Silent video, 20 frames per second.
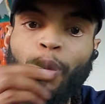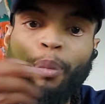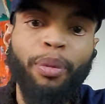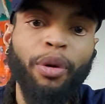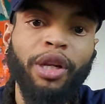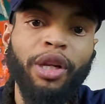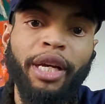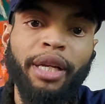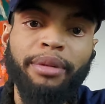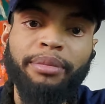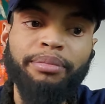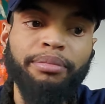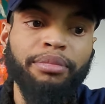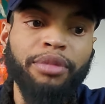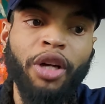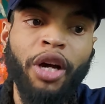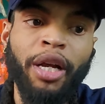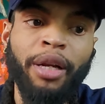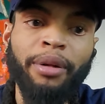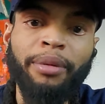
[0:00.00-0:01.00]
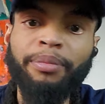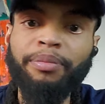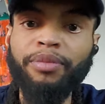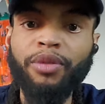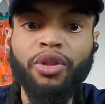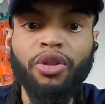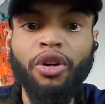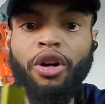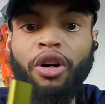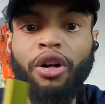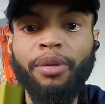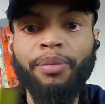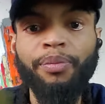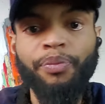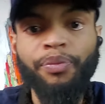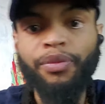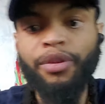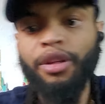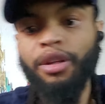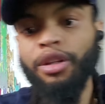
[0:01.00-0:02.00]
pull it, done. So
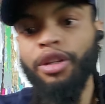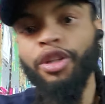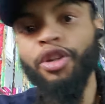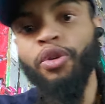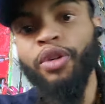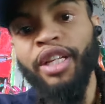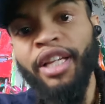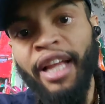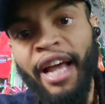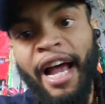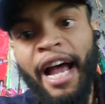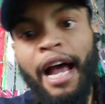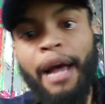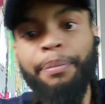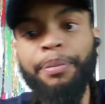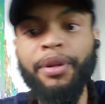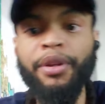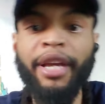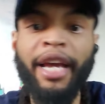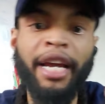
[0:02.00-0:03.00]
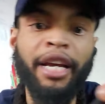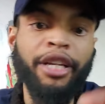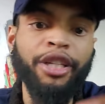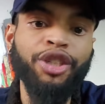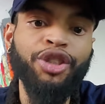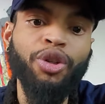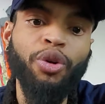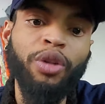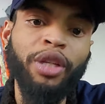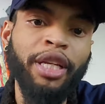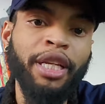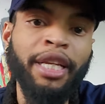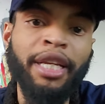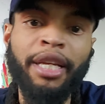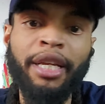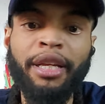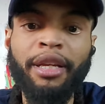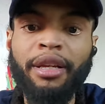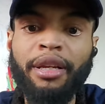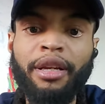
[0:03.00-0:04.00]
you don't need the app. You can't control
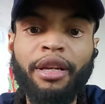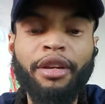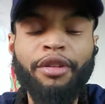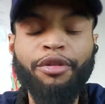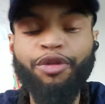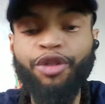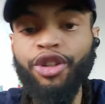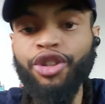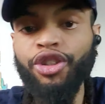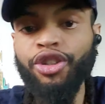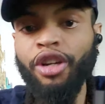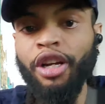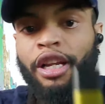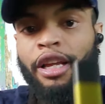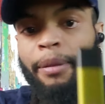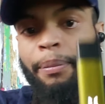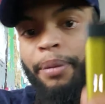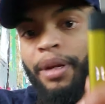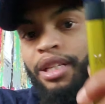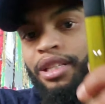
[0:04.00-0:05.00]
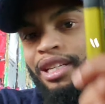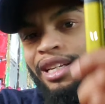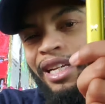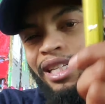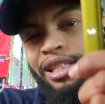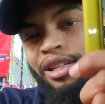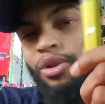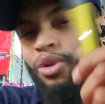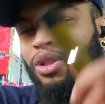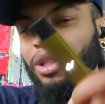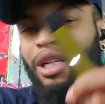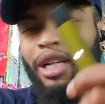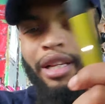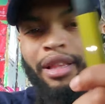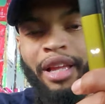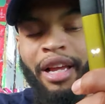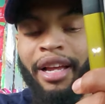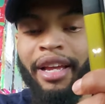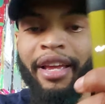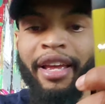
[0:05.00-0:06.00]
any features on it, but it's a nice little
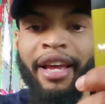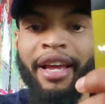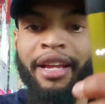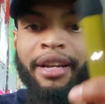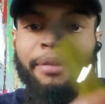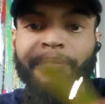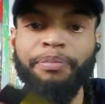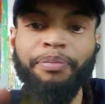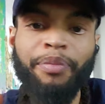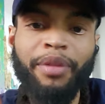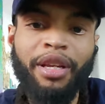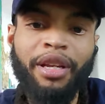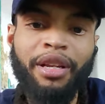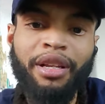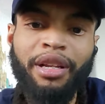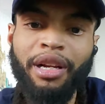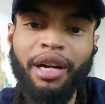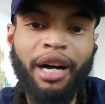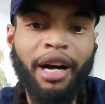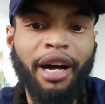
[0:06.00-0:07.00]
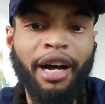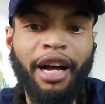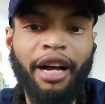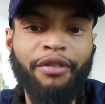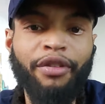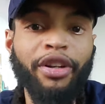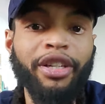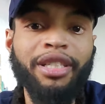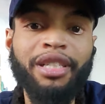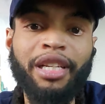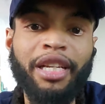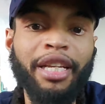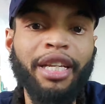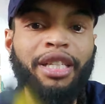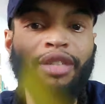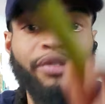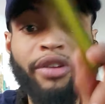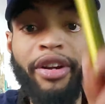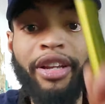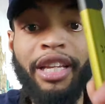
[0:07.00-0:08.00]
slick thing again. Very sleek.
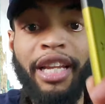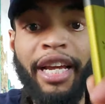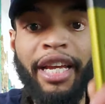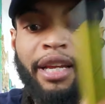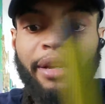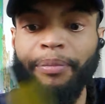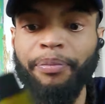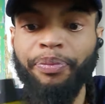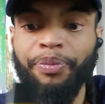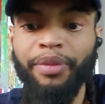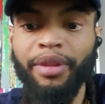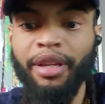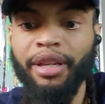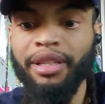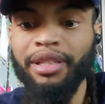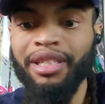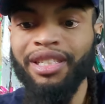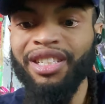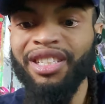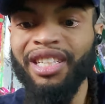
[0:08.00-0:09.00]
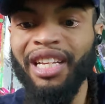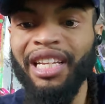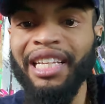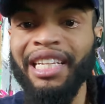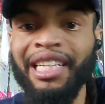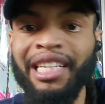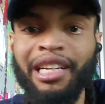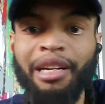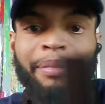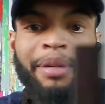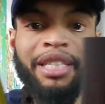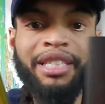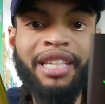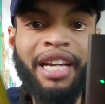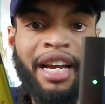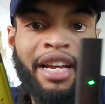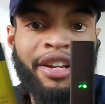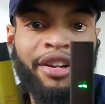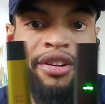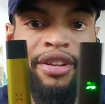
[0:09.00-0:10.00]
It's very light. It's just a little bit
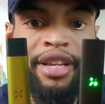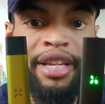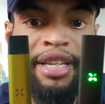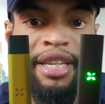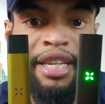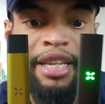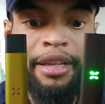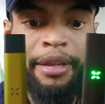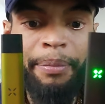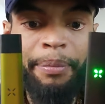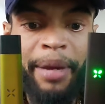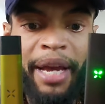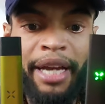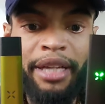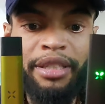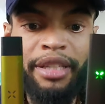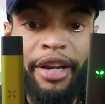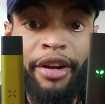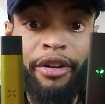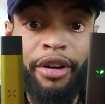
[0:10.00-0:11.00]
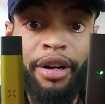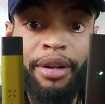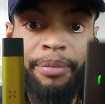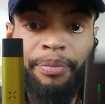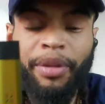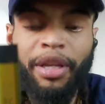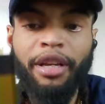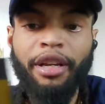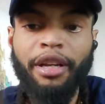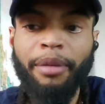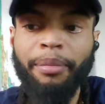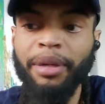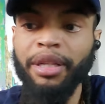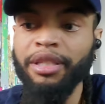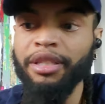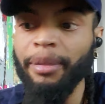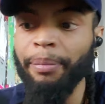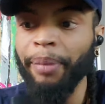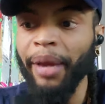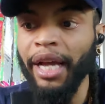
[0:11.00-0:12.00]
tinier than the Pax ERA. But
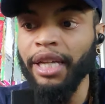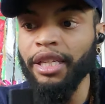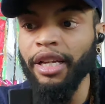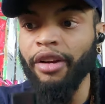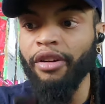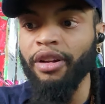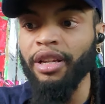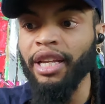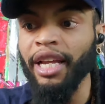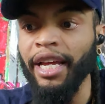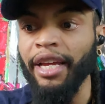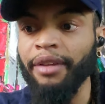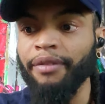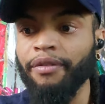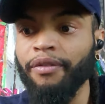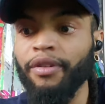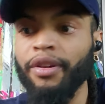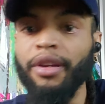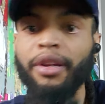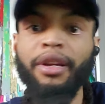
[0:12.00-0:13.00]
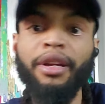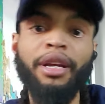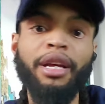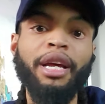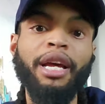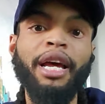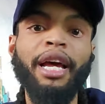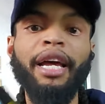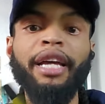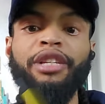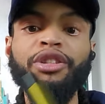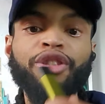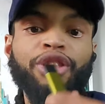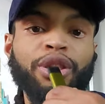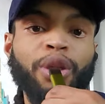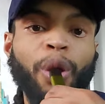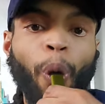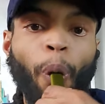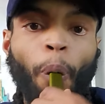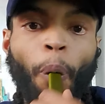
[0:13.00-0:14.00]
it's the Pax ERA Light, and you
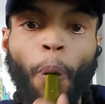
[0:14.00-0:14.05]
just